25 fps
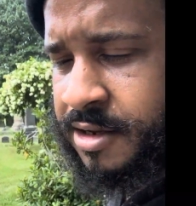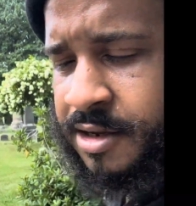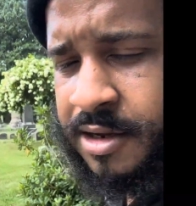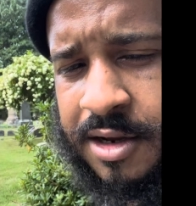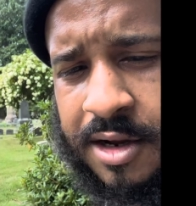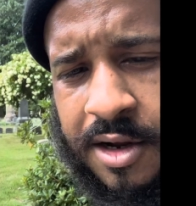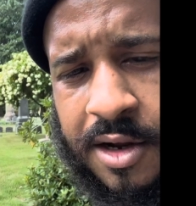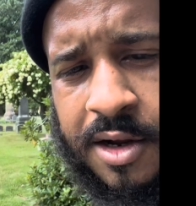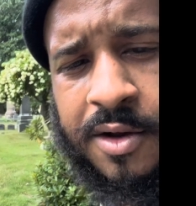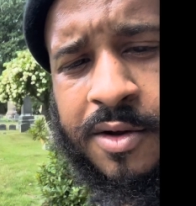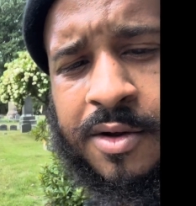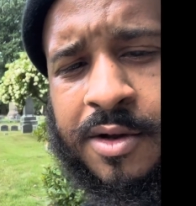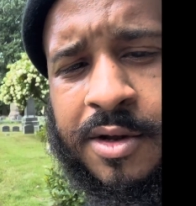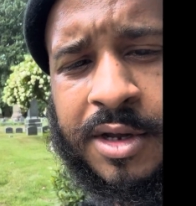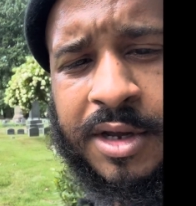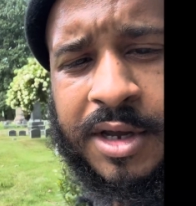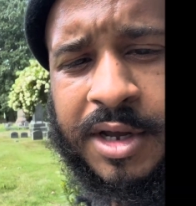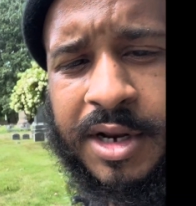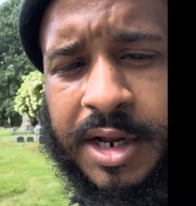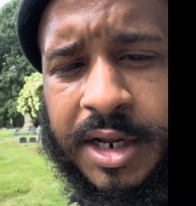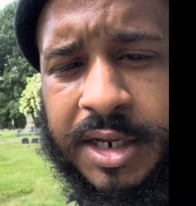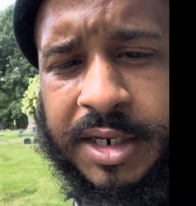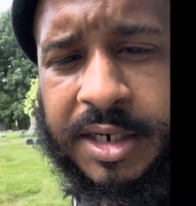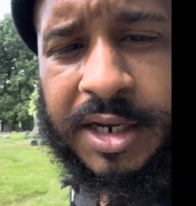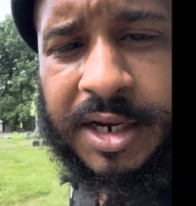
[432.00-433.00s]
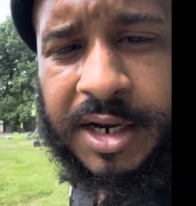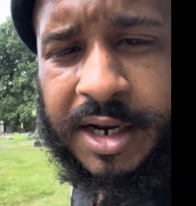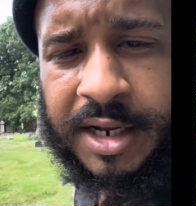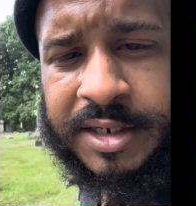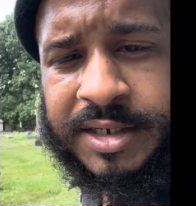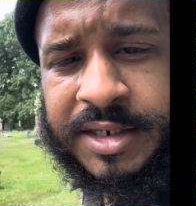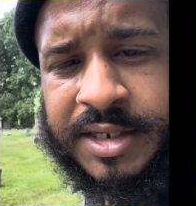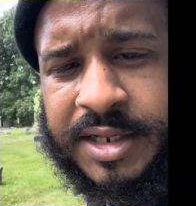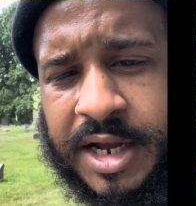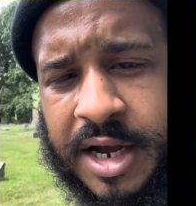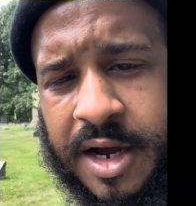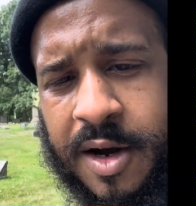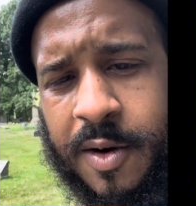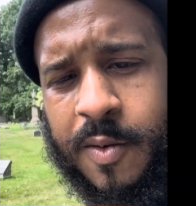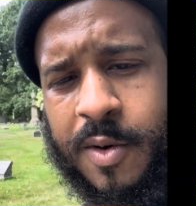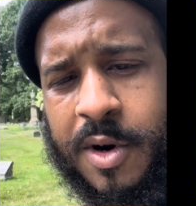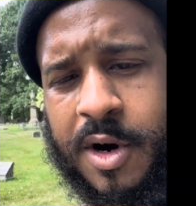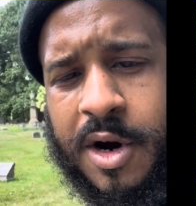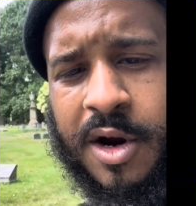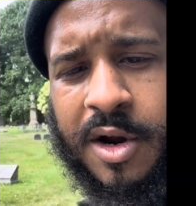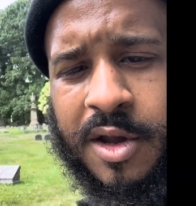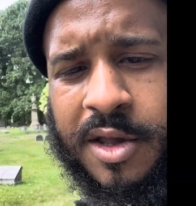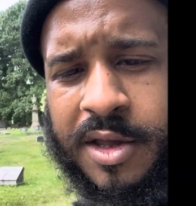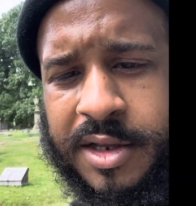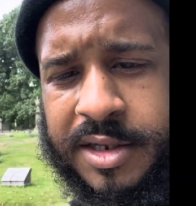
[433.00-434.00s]
yo, get out there and start
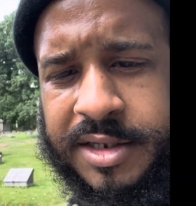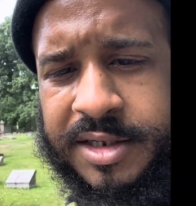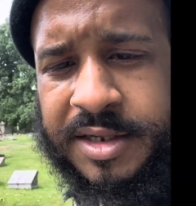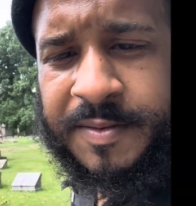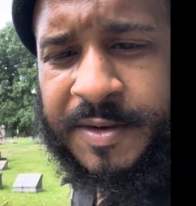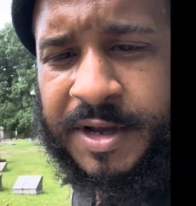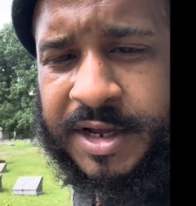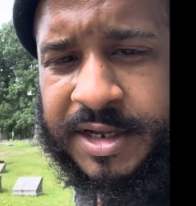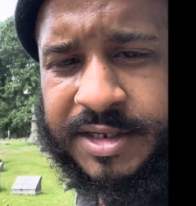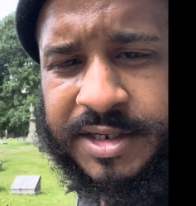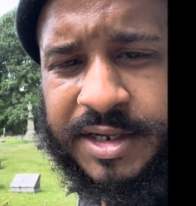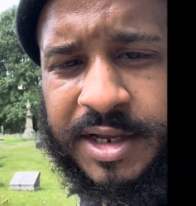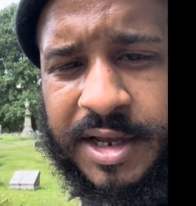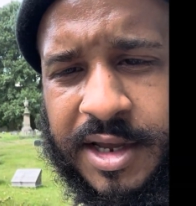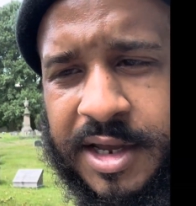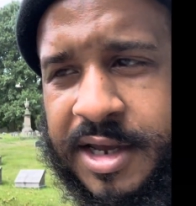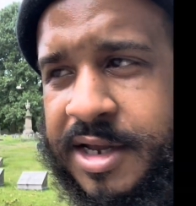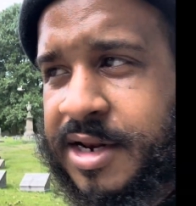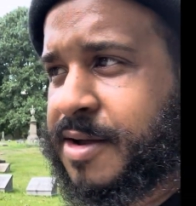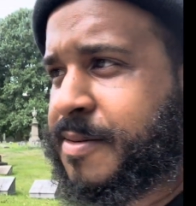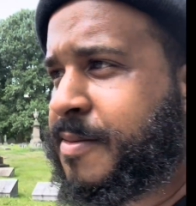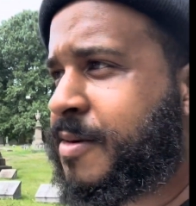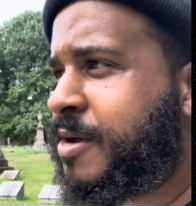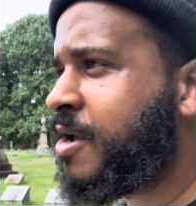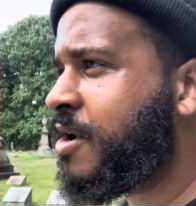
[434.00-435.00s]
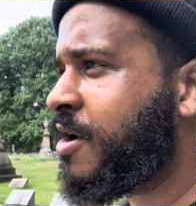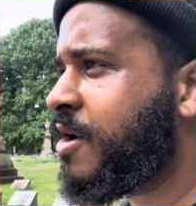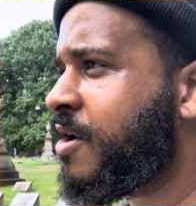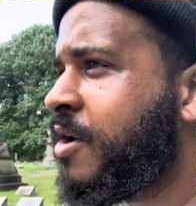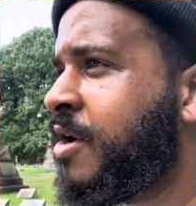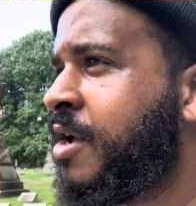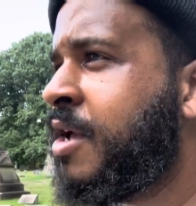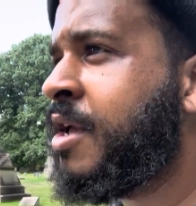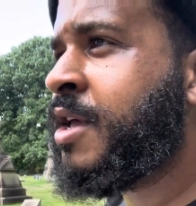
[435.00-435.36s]
work. You see what I'm saying? And yo,